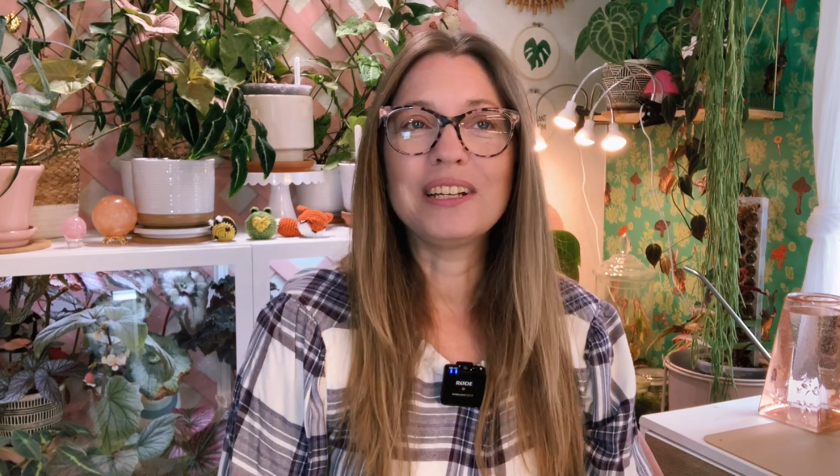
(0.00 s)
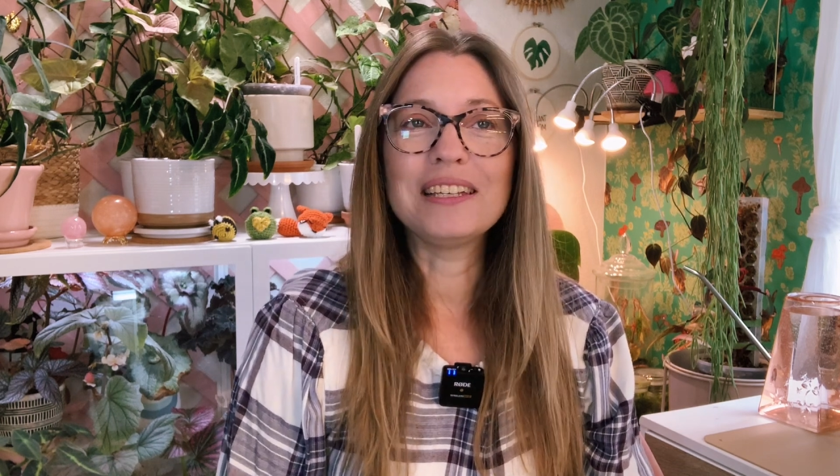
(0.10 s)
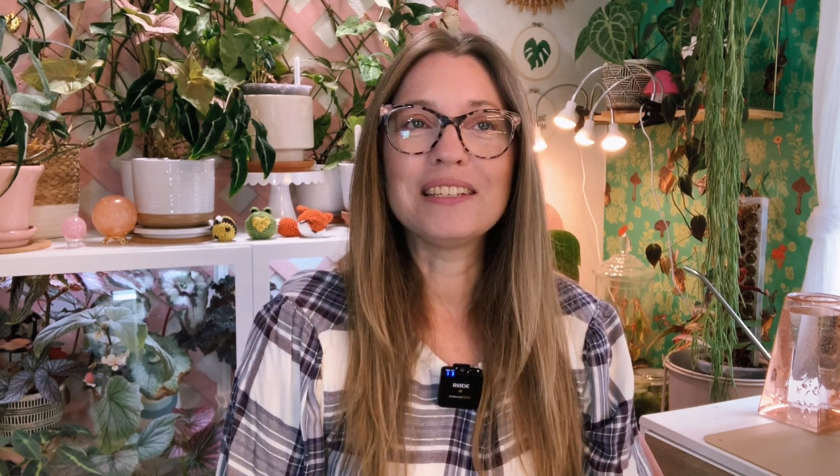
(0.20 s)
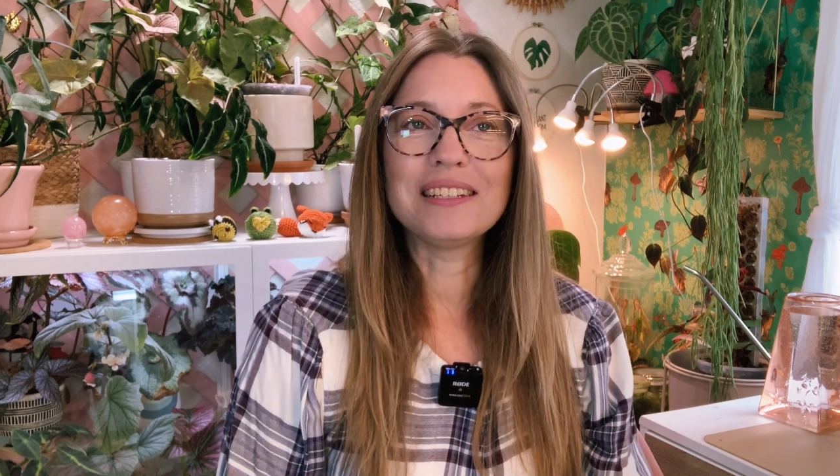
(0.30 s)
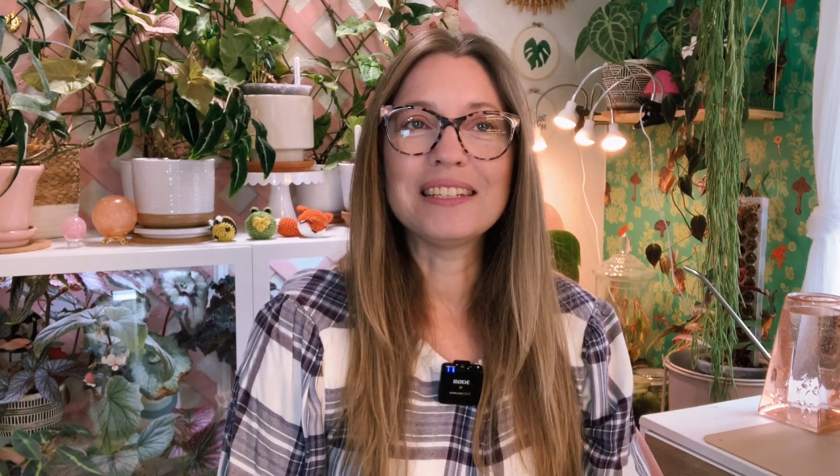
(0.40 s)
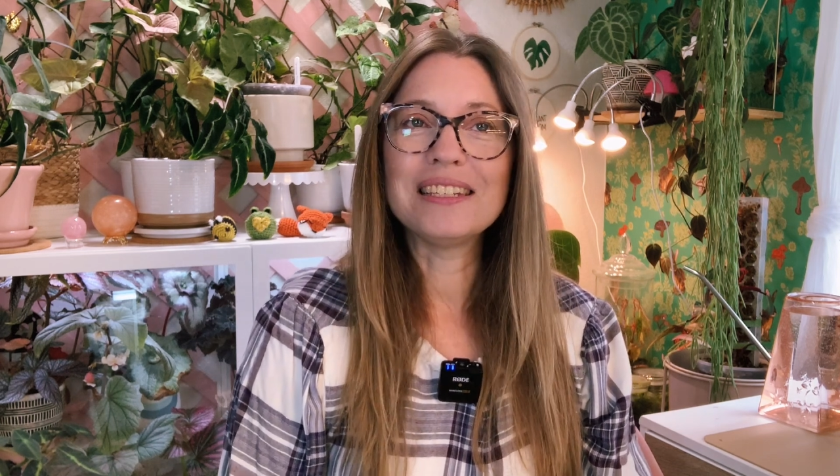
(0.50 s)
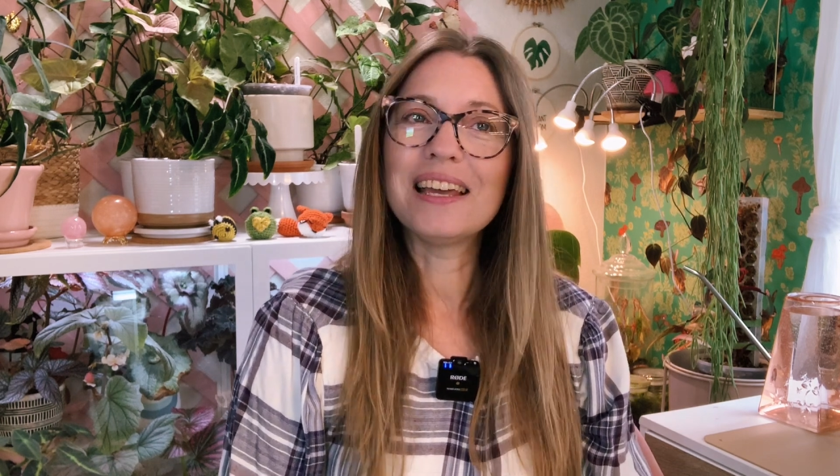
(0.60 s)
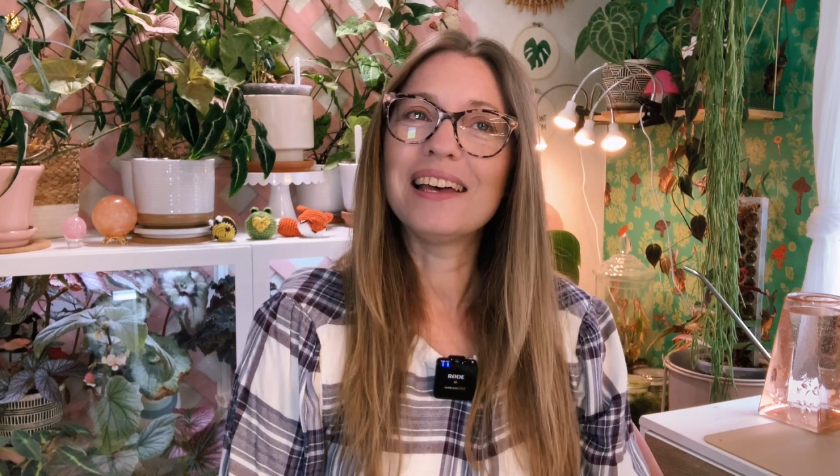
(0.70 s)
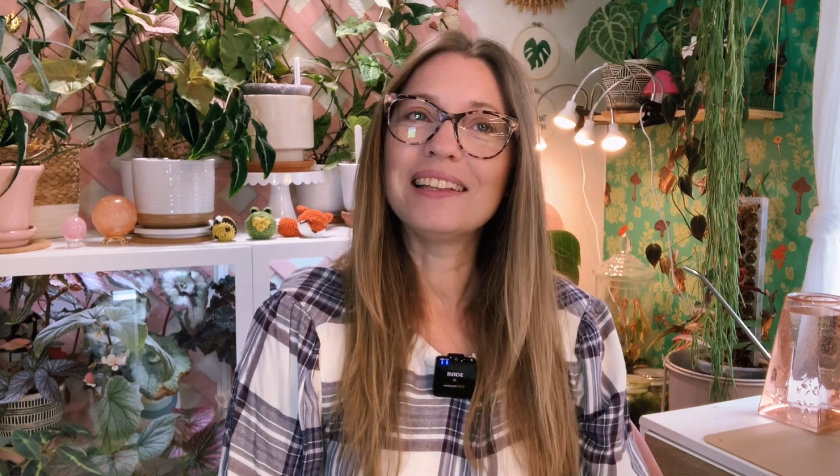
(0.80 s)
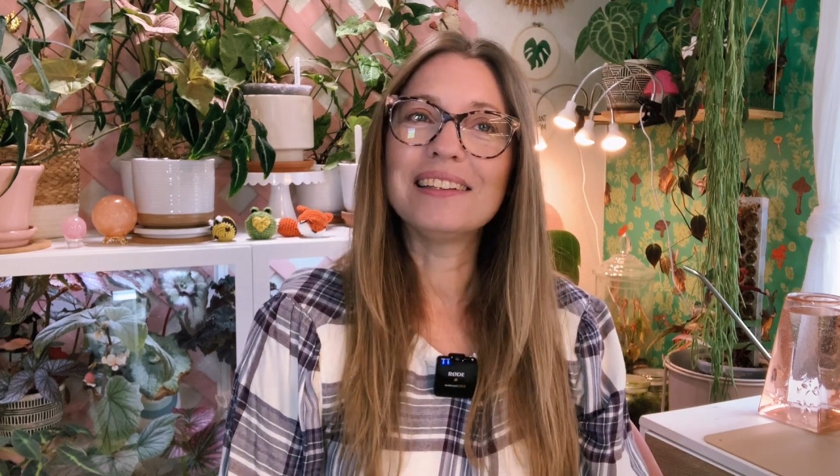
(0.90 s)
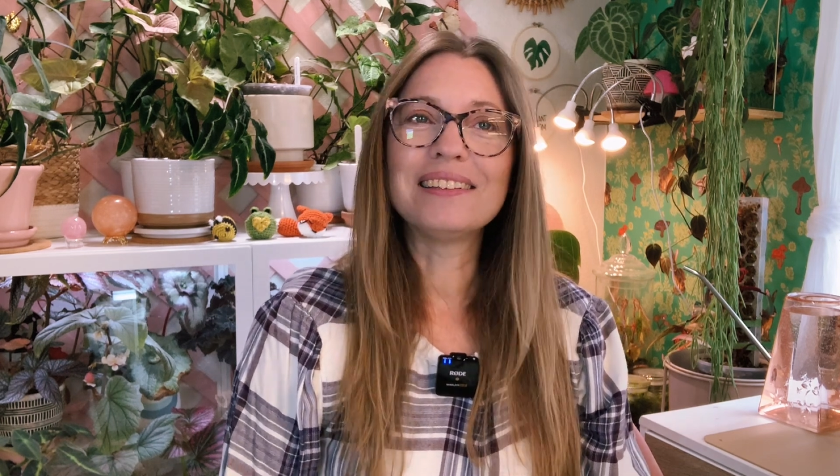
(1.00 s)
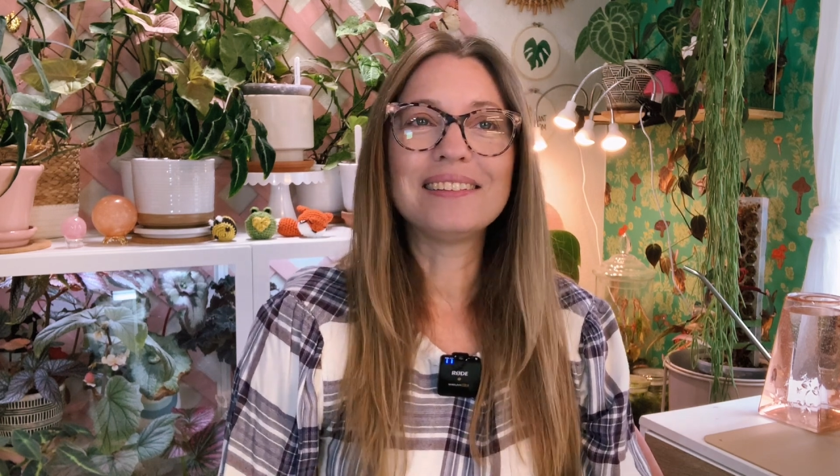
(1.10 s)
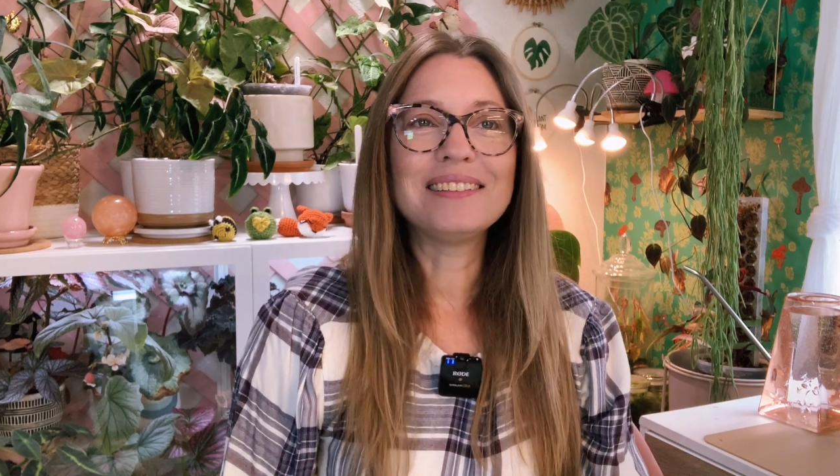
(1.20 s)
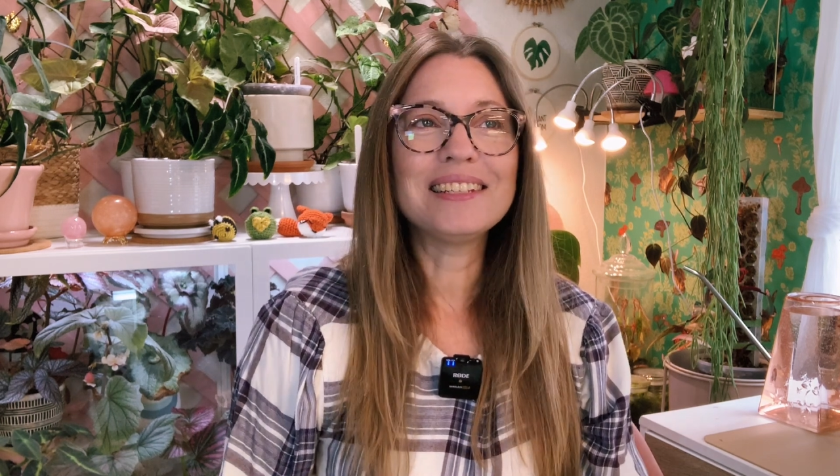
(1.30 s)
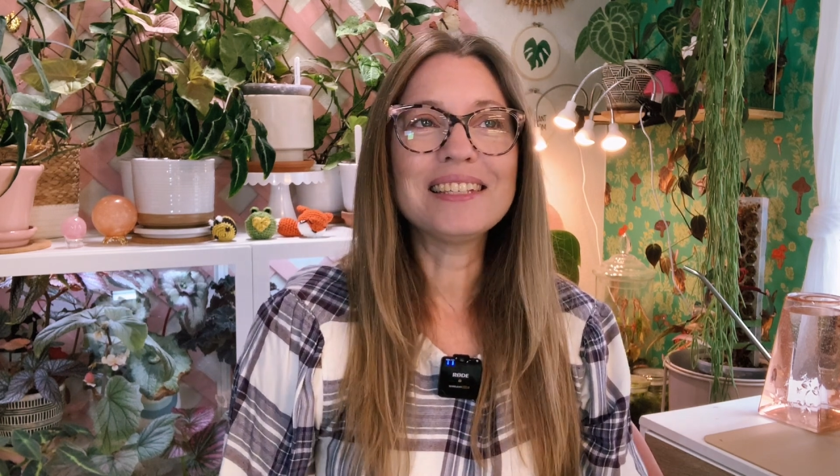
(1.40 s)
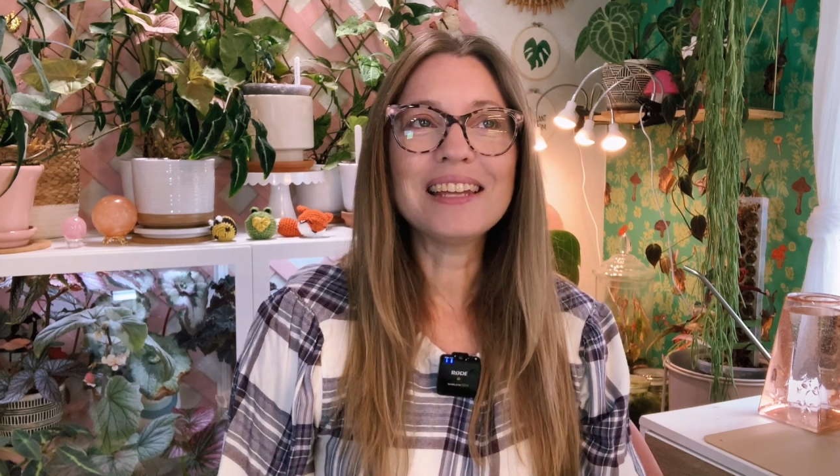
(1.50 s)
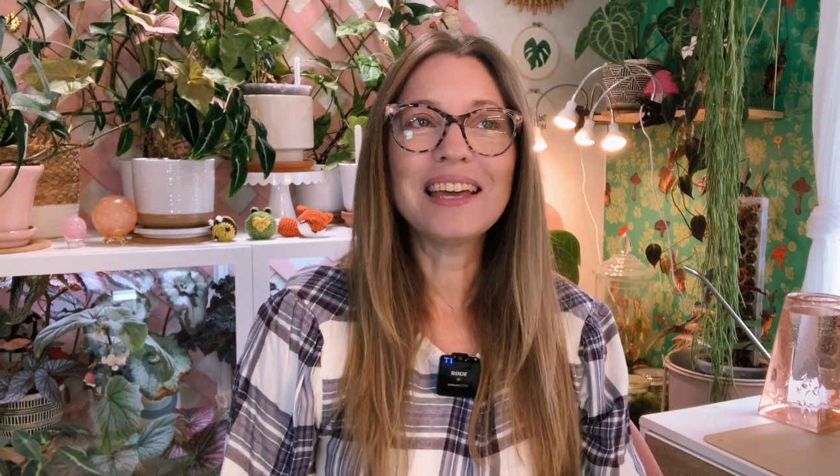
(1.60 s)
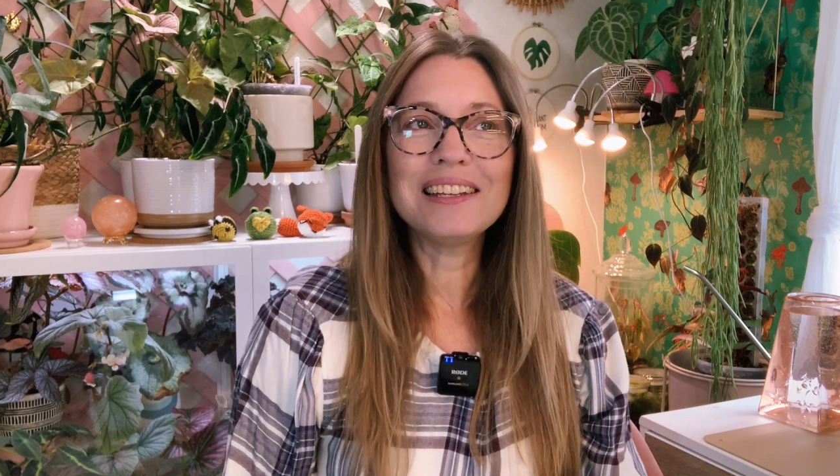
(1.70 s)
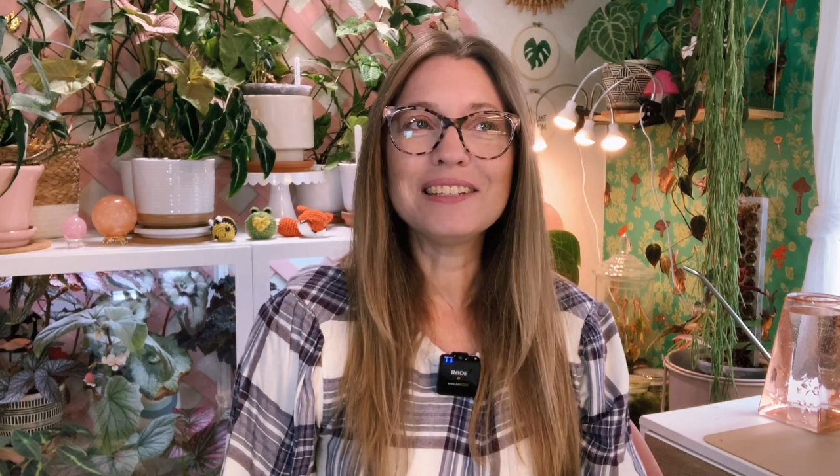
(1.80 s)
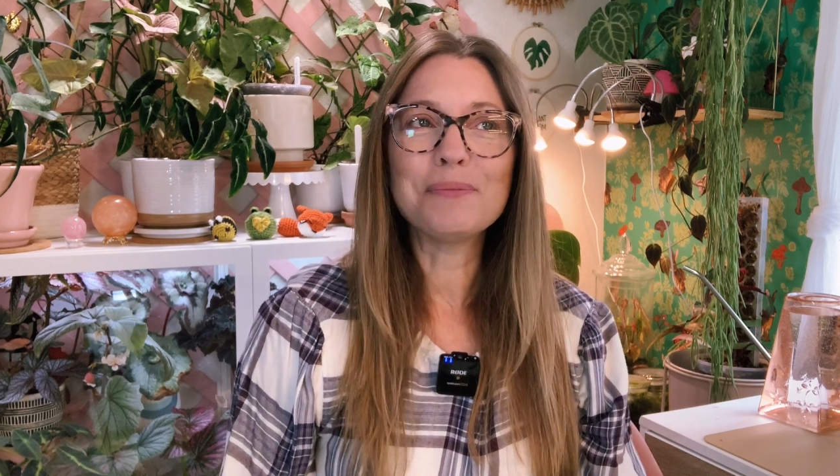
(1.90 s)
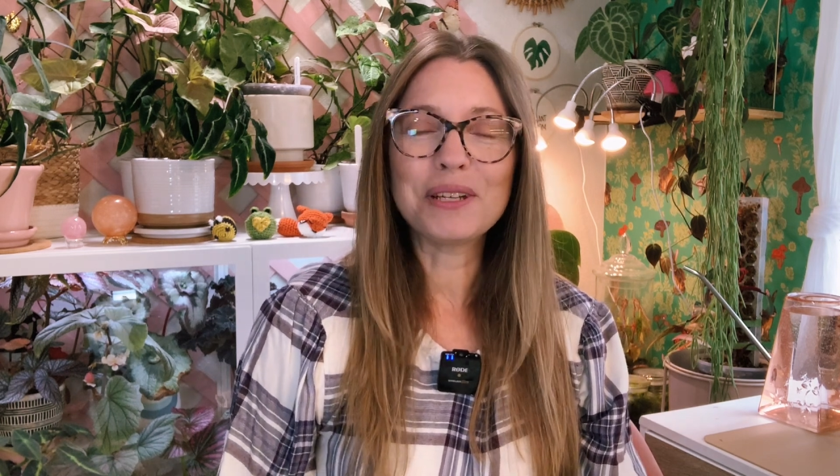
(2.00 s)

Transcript: It's just not as